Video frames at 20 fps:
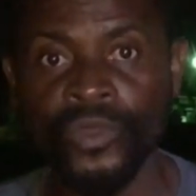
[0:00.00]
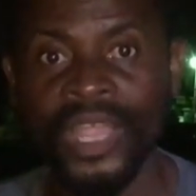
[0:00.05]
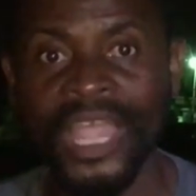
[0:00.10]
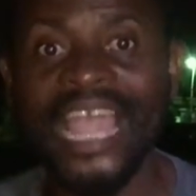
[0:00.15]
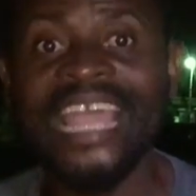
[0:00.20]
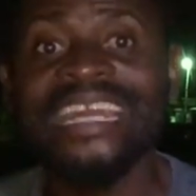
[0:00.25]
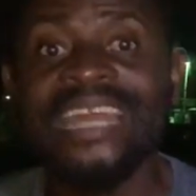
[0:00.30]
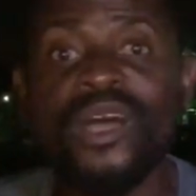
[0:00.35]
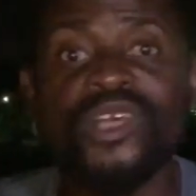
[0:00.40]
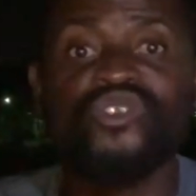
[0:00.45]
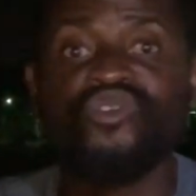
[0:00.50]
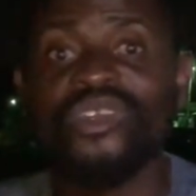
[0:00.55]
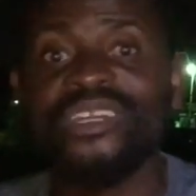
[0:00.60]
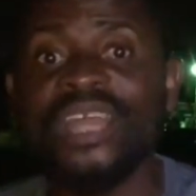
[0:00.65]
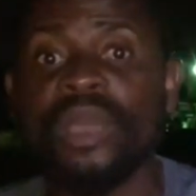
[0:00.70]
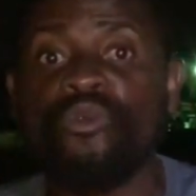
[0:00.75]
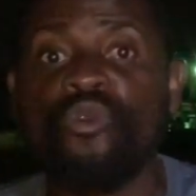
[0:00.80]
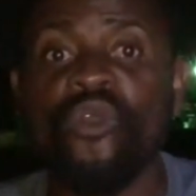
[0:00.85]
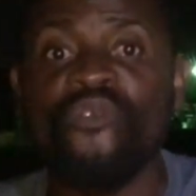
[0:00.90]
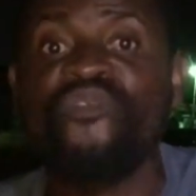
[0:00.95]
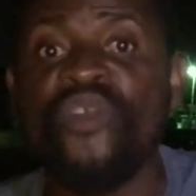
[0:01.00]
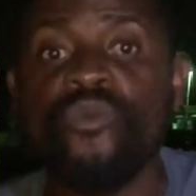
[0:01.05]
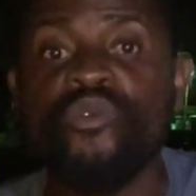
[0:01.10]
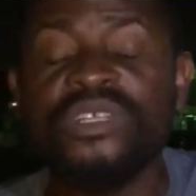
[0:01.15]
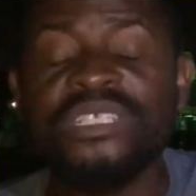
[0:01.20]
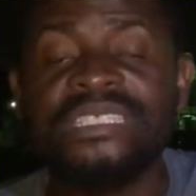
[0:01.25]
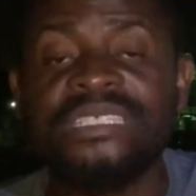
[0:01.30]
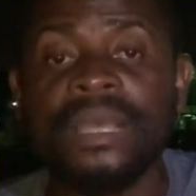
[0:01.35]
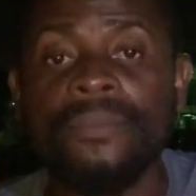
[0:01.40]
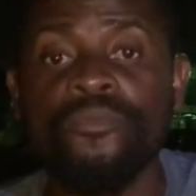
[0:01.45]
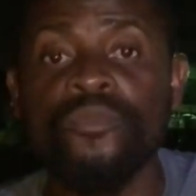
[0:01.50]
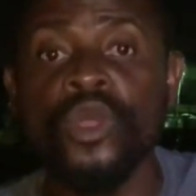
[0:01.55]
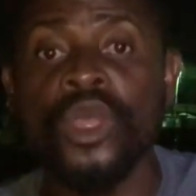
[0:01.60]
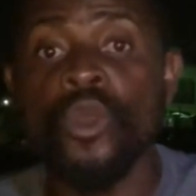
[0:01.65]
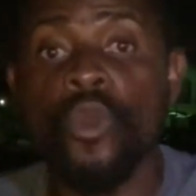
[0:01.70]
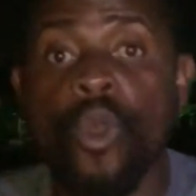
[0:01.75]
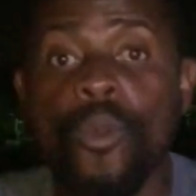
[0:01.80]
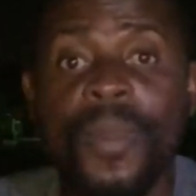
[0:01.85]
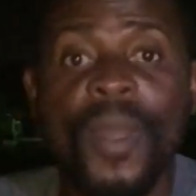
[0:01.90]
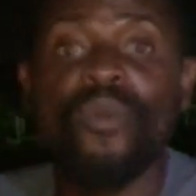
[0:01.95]
And now, so young conformism,
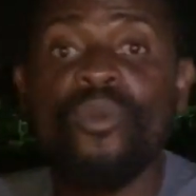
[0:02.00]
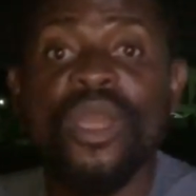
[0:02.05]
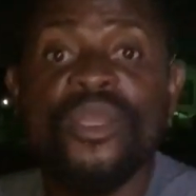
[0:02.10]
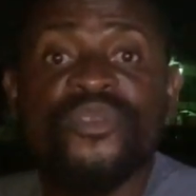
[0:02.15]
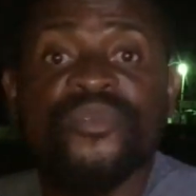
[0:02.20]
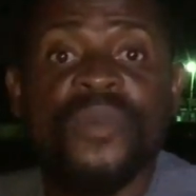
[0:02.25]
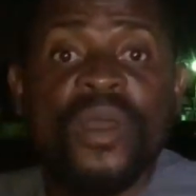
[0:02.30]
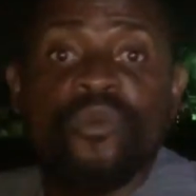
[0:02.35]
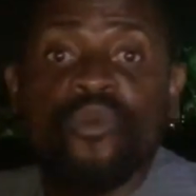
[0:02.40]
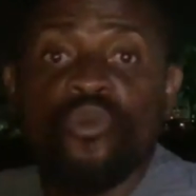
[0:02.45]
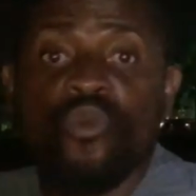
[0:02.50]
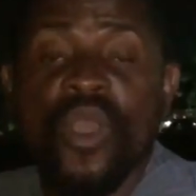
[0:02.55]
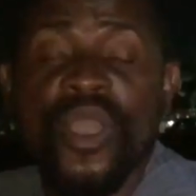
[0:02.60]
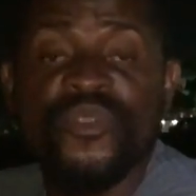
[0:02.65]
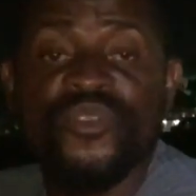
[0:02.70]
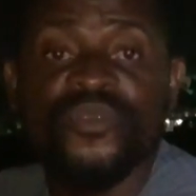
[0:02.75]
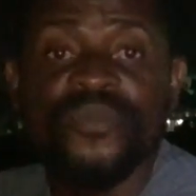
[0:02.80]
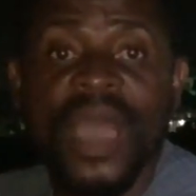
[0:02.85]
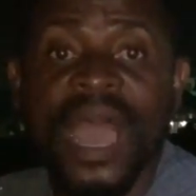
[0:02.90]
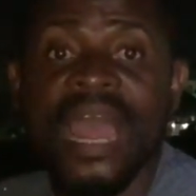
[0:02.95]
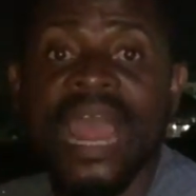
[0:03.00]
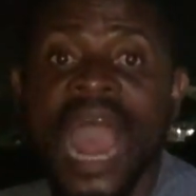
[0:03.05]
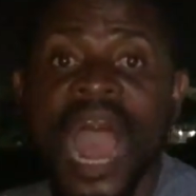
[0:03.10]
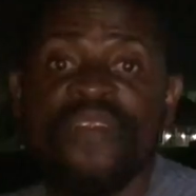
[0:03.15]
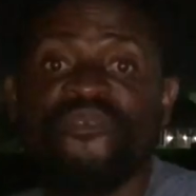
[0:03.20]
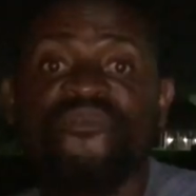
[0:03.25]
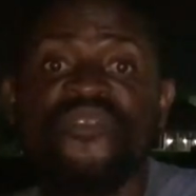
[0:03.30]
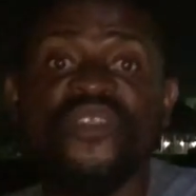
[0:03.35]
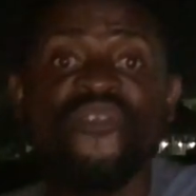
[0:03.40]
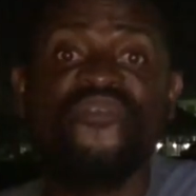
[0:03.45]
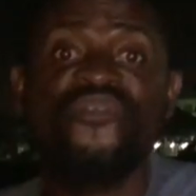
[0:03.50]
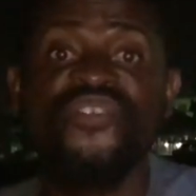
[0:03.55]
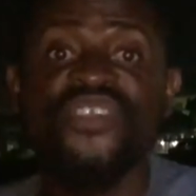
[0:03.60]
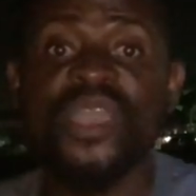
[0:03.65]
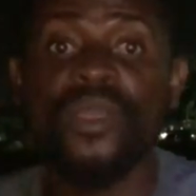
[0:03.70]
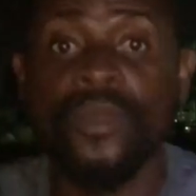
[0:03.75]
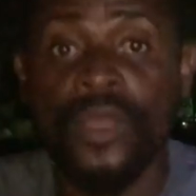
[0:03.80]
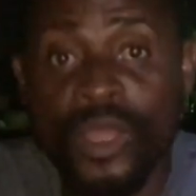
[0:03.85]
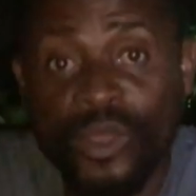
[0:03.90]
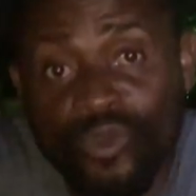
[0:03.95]
Uberquajma, Uquajma, a
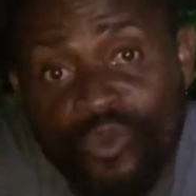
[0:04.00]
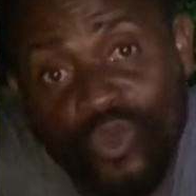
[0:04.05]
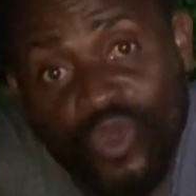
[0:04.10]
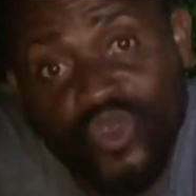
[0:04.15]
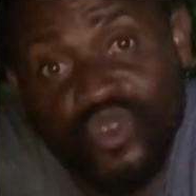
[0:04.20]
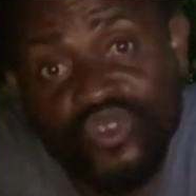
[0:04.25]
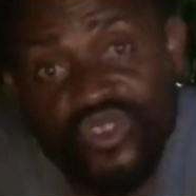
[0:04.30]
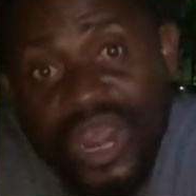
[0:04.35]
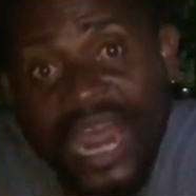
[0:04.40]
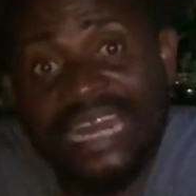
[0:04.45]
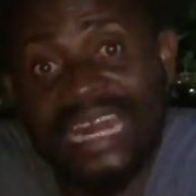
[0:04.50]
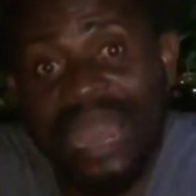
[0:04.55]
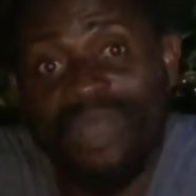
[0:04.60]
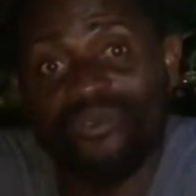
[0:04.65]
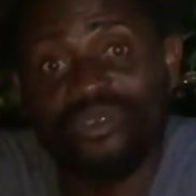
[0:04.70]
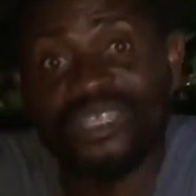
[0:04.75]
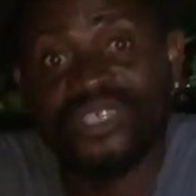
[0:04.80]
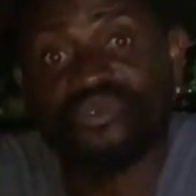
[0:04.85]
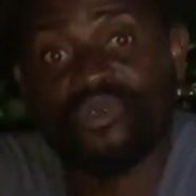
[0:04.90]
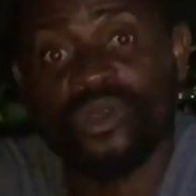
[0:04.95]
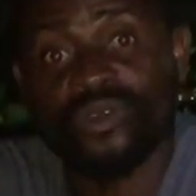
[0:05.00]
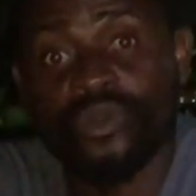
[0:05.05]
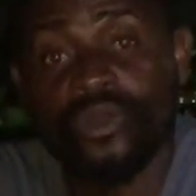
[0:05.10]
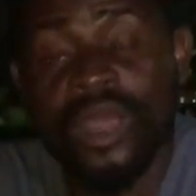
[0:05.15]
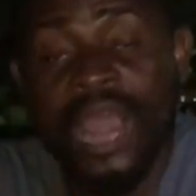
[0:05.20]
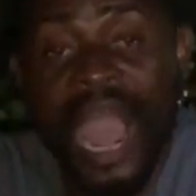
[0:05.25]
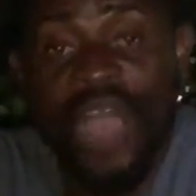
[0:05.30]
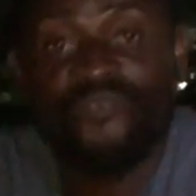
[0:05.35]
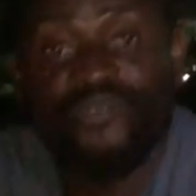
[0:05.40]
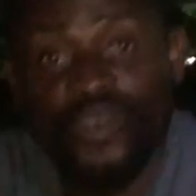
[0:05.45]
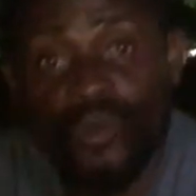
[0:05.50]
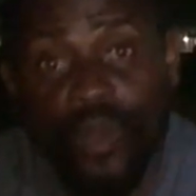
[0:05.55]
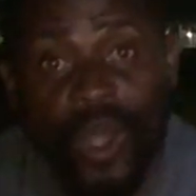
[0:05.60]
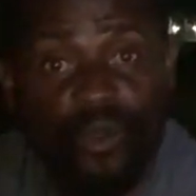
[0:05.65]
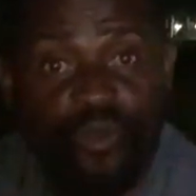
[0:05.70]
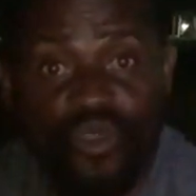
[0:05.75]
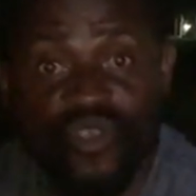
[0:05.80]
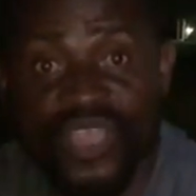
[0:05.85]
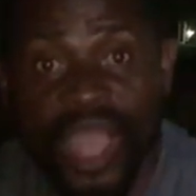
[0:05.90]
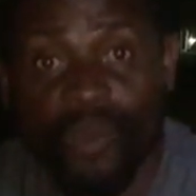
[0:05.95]
feel crana, what one, a feel
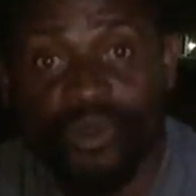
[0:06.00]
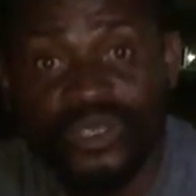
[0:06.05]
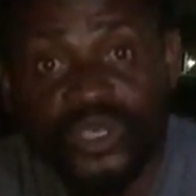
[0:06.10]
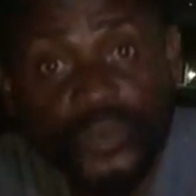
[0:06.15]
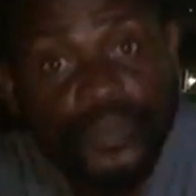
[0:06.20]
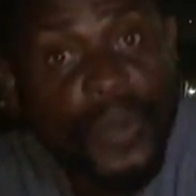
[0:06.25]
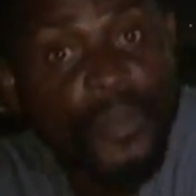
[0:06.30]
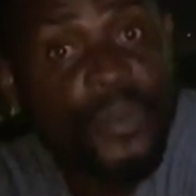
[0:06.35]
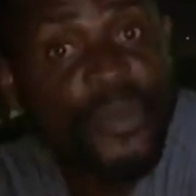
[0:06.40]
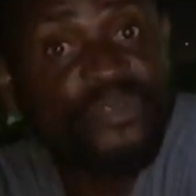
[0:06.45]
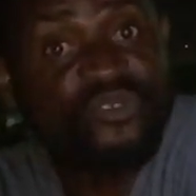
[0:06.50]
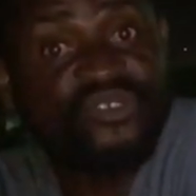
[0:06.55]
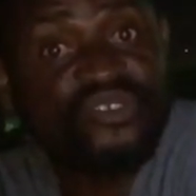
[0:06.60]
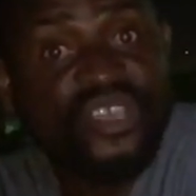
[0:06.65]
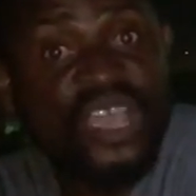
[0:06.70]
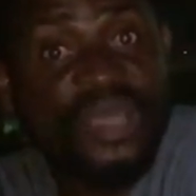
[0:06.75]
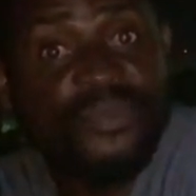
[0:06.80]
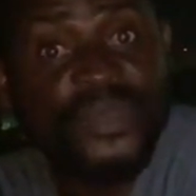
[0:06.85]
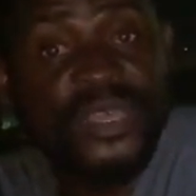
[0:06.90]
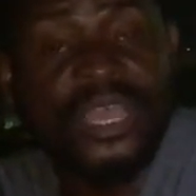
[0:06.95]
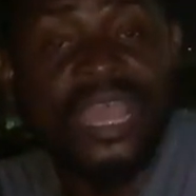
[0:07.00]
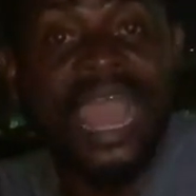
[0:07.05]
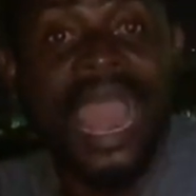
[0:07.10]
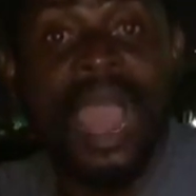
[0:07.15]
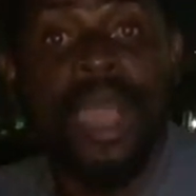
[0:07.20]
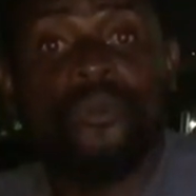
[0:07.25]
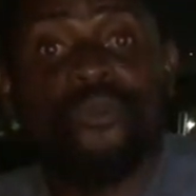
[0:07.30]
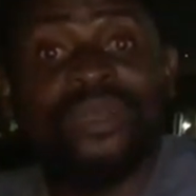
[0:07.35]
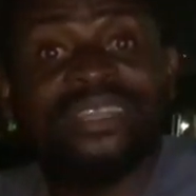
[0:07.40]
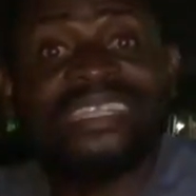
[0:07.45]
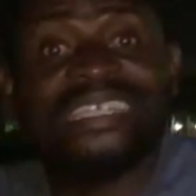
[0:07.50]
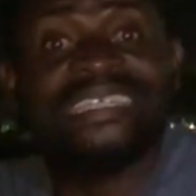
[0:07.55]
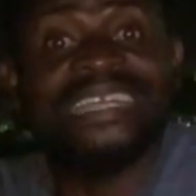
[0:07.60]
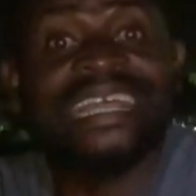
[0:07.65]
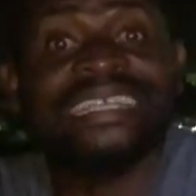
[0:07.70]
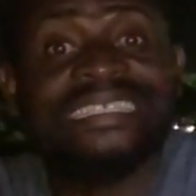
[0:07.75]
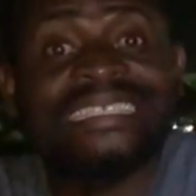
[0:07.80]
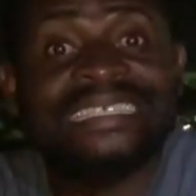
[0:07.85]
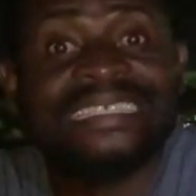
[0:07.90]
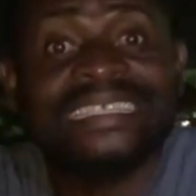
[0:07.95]
Wakuna, what is Papa Chiabi, what
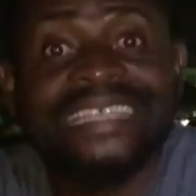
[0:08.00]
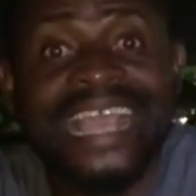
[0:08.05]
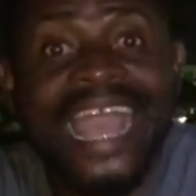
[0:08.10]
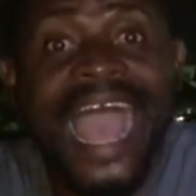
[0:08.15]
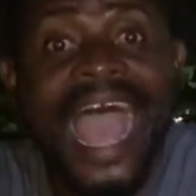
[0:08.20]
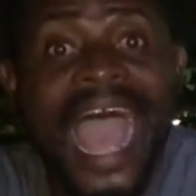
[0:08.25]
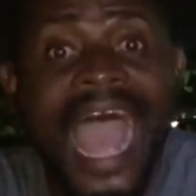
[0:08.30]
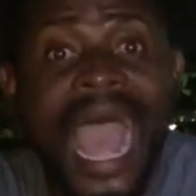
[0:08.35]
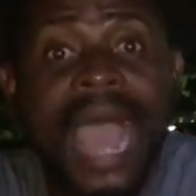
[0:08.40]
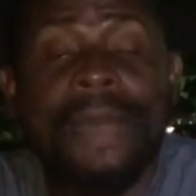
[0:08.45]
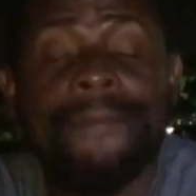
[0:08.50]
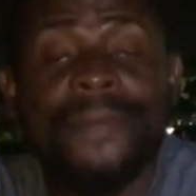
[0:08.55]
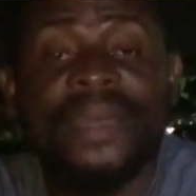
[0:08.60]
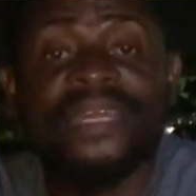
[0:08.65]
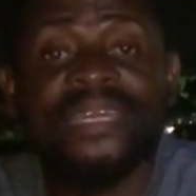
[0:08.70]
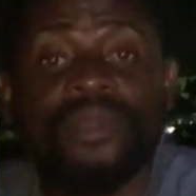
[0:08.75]
Nasiam, and